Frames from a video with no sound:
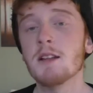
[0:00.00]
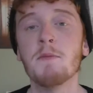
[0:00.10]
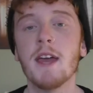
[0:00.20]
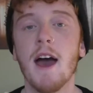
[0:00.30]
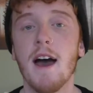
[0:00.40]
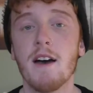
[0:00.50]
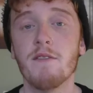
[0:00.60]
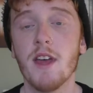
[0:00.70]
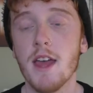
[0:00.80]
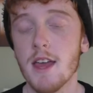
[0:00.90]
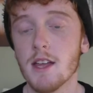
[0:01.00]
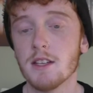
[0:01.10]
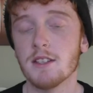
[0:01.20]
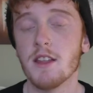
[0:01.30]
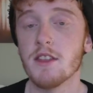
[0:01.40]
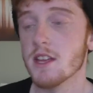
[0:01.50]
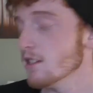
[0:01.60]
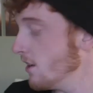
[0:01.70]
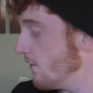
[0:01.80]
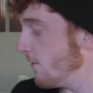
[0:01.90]
item I have is
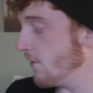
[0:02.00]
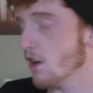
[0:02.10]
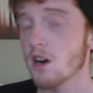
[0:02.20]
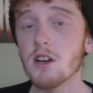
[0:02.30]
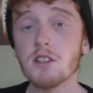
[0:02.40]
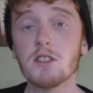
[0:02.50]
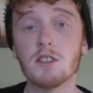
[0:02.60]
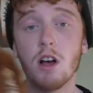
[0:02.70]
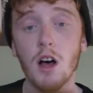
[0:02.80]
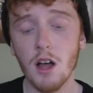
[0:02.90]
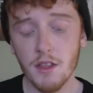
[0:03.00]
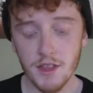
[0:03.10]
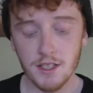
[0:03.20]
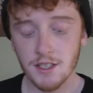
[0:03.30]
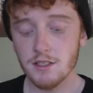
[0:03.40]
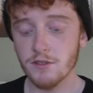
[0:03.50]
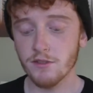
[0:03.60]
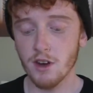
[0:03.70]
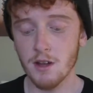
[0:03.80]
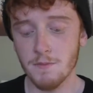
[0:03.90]
this fur stole. This is
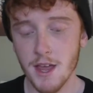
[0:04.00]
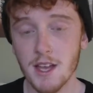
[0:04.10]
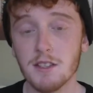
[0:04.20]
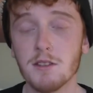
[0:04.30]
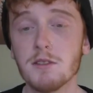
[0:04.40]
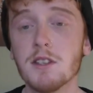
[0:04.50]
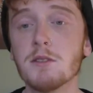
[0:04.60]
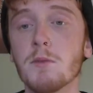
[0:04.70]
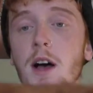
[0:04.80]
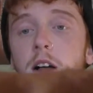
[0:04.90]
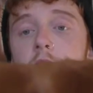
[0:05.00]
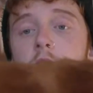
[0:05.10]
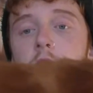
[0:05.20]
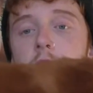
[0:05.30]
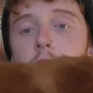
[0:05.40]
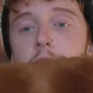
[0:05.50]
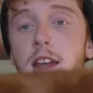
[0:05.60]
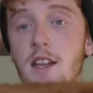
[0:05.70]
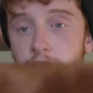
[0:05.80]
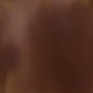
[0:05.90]
from ASOS as well.
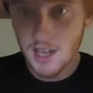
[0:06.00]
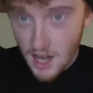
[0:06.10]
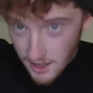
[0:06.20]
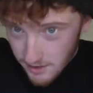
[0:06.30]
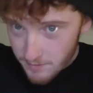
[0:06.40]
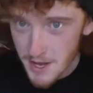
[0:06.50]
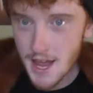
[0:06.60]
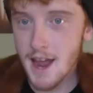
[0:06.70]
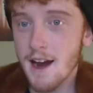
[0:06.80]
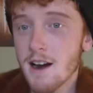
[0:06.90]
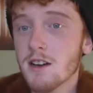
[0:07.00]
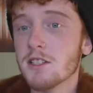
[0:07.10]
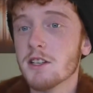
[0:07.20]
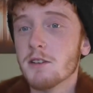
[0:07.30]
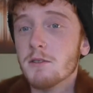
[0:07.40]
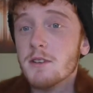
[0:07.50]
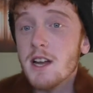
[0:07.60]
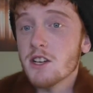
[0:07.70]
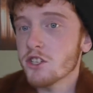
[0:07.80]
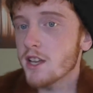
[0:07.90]
It is the color of my hair, so
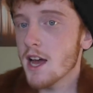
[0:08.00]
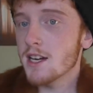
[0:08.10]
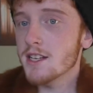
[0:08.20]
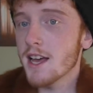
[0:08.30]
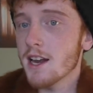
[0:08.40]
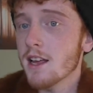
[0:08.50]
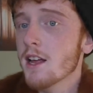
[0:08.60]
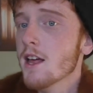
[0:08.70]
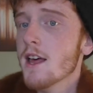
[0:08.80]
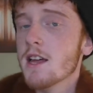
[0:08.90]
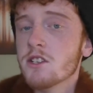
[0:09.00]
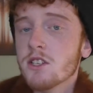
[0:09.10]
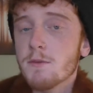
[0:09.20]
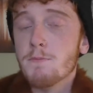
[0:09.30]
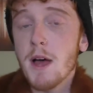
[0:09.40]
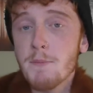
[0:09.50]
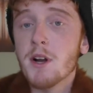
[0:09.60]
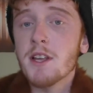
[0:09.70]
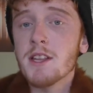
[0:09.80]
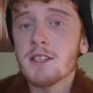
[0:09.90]
naturally I had to get it. And just by
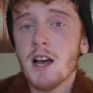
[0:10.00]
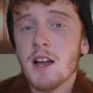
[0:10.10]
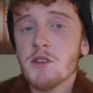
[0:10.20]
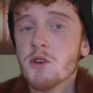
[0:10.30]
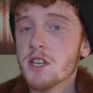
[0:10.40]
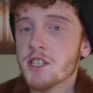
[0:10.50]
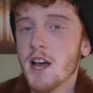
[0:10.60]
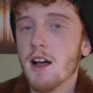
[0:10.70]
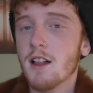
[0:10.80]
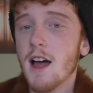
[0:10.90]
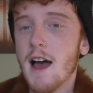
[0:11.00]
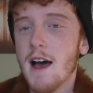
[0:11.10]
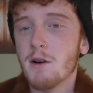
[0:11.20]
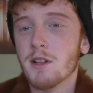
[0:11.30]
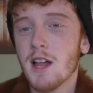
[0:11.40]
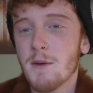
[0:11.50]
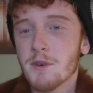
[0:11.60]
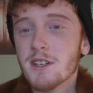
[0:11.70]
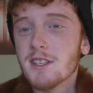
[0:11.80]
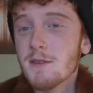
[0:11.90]
putting this on, you can tell how
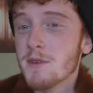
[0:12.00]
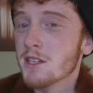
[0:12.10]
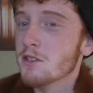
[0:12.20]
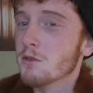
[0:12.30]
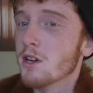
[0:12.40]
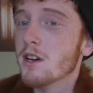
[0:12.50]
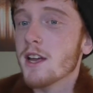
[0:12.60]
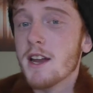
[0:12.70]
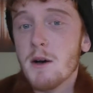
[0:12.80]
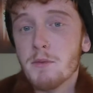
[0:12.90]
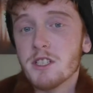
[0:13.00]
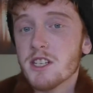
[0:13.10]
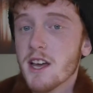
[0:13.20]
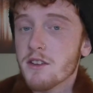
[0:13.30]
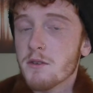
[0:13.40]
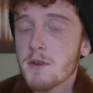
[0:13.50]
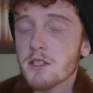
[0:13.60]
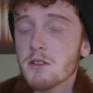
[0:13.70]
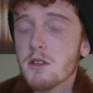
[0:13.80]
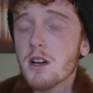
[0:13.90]
glamorous it makes you look and how put together it
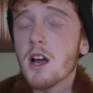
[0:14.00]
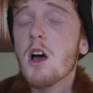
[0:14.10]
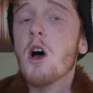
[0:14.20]
makes you look,